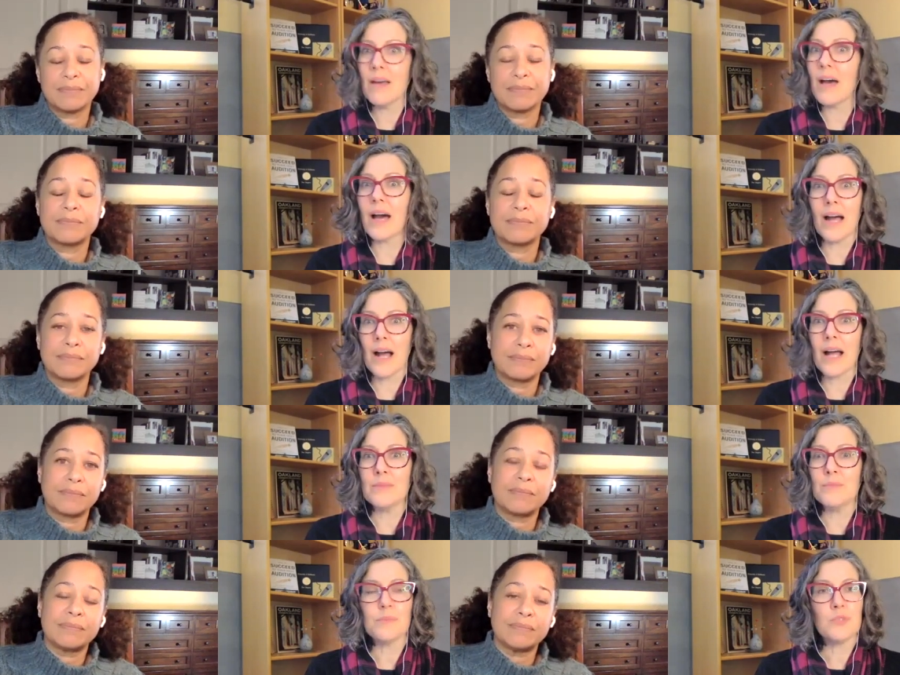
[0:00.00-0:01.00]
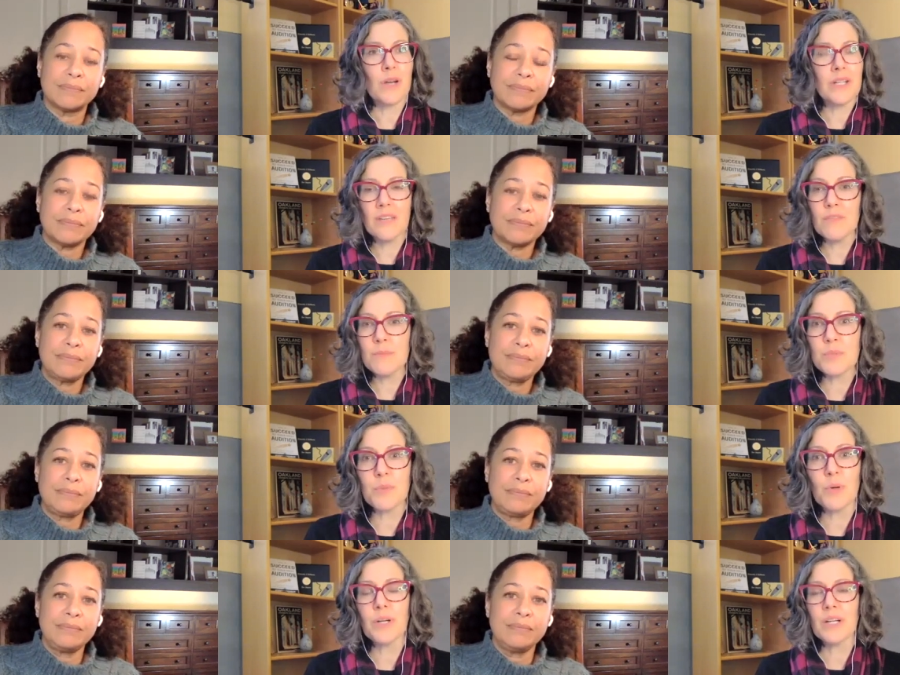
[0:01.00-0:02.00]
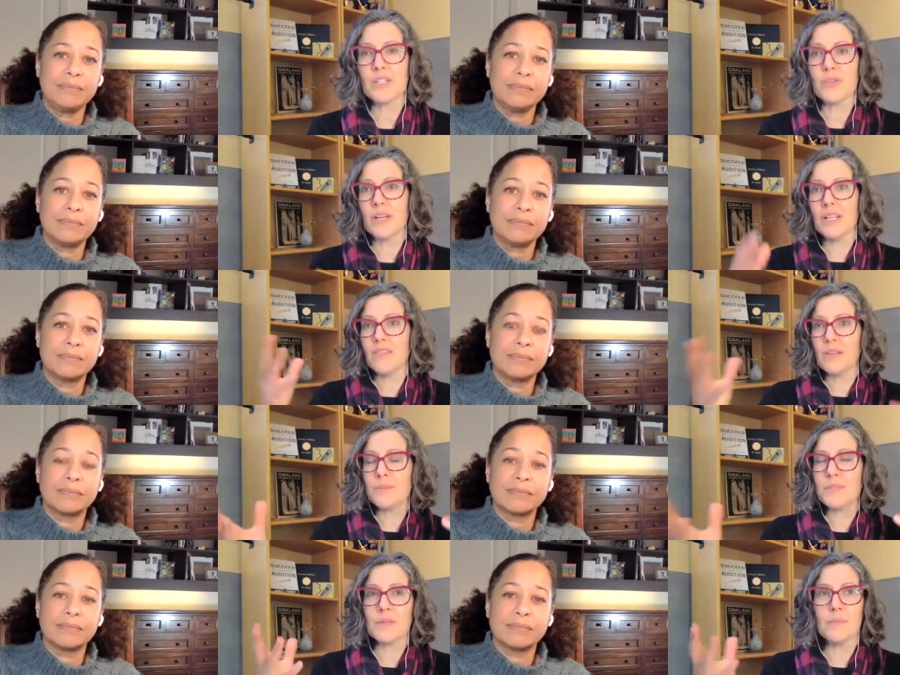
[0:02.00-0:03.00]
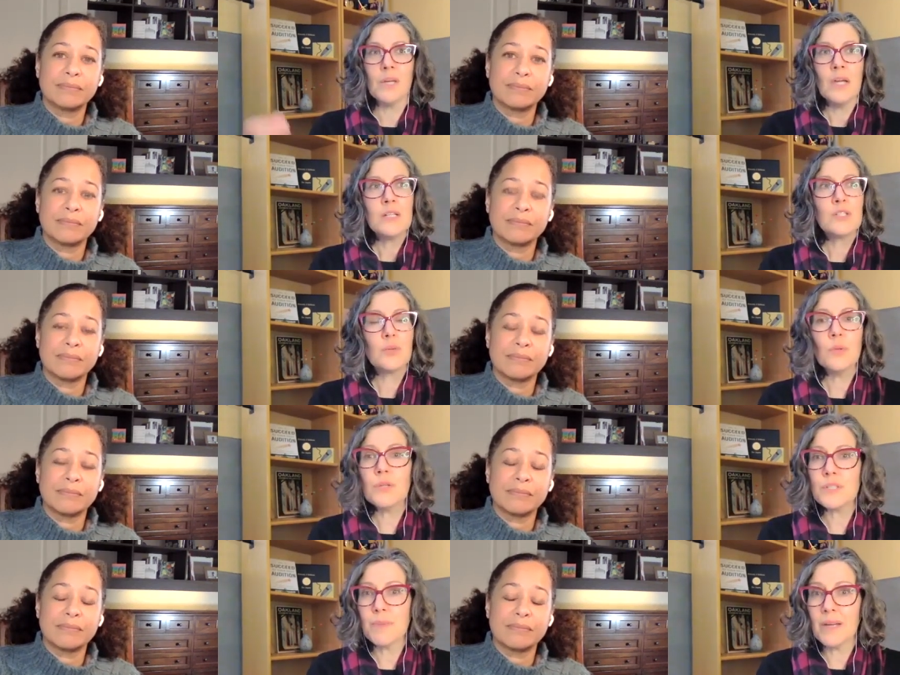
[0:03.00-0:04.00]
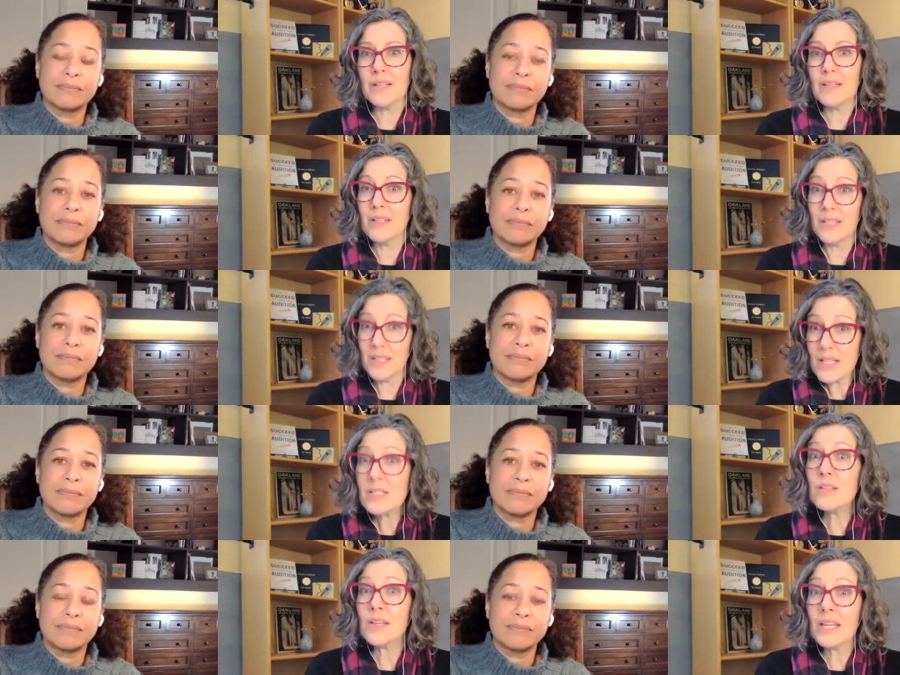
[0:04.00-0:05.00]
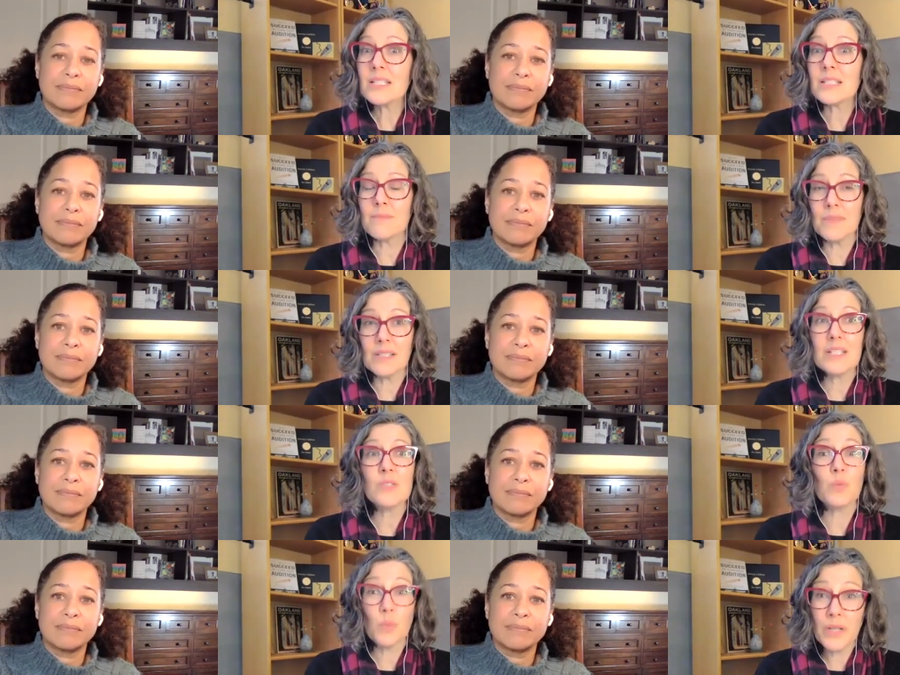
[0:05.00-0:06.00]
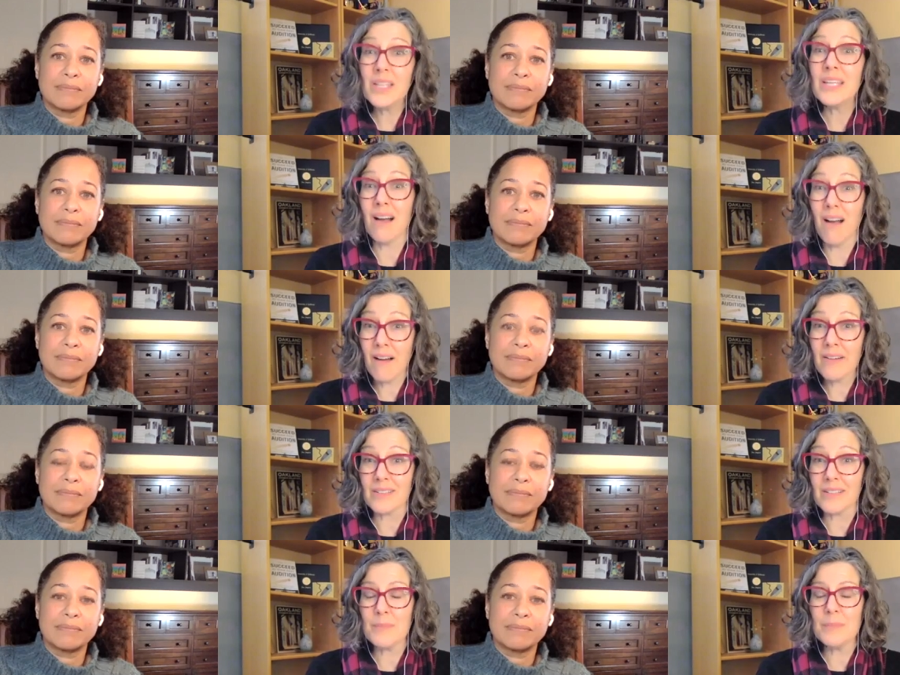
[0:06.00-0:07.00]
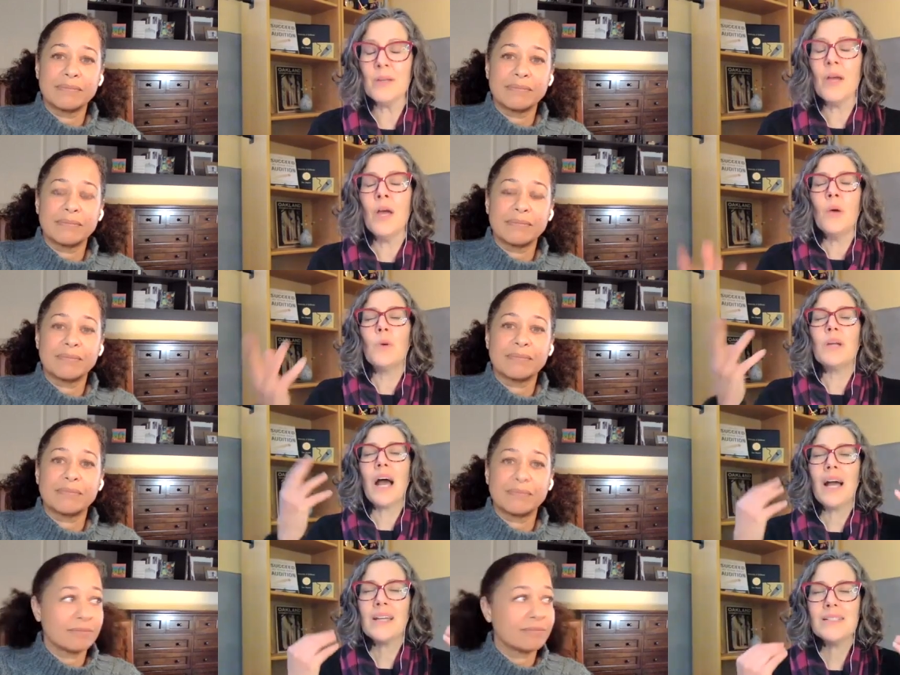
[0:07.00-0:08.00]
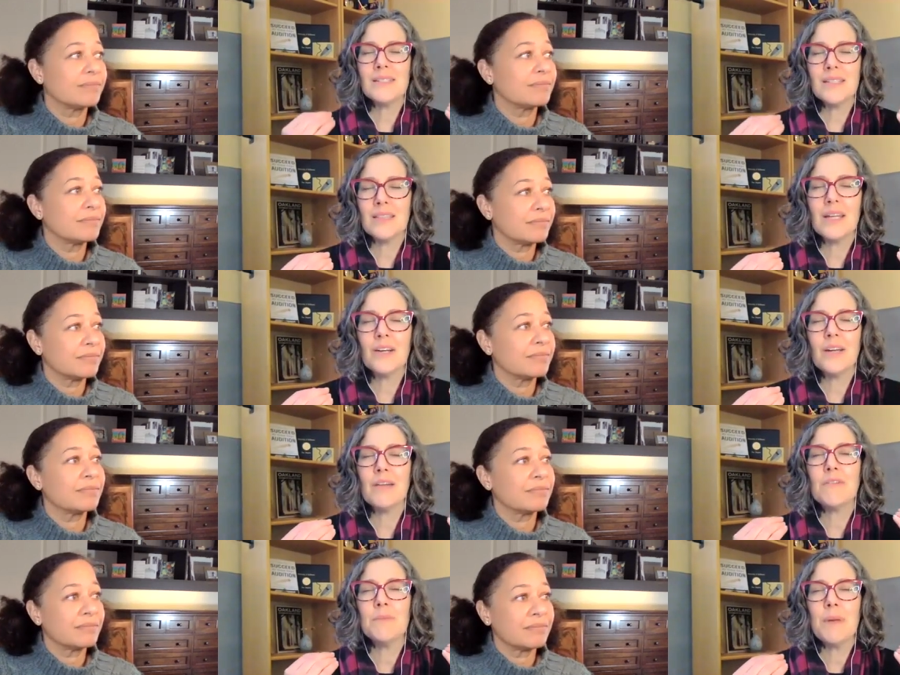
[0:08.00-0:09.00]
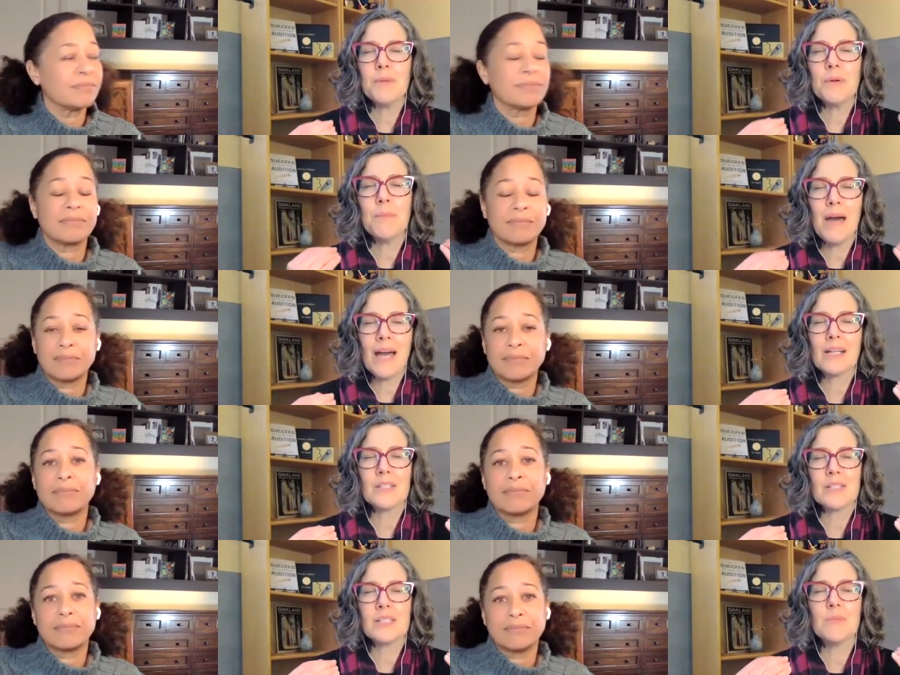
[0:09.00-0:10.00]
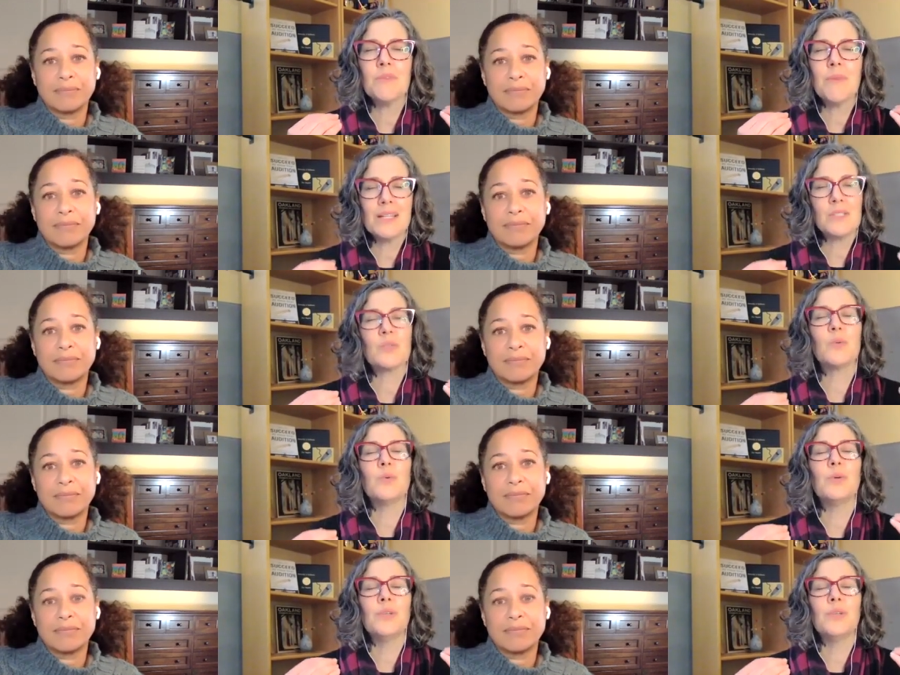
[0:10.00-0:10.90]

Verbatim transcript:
Speaker 1: I try to give him support. I try to give him some tools, but he is looking at something that's really hard. I mean, when I sit there and remember back to some of my school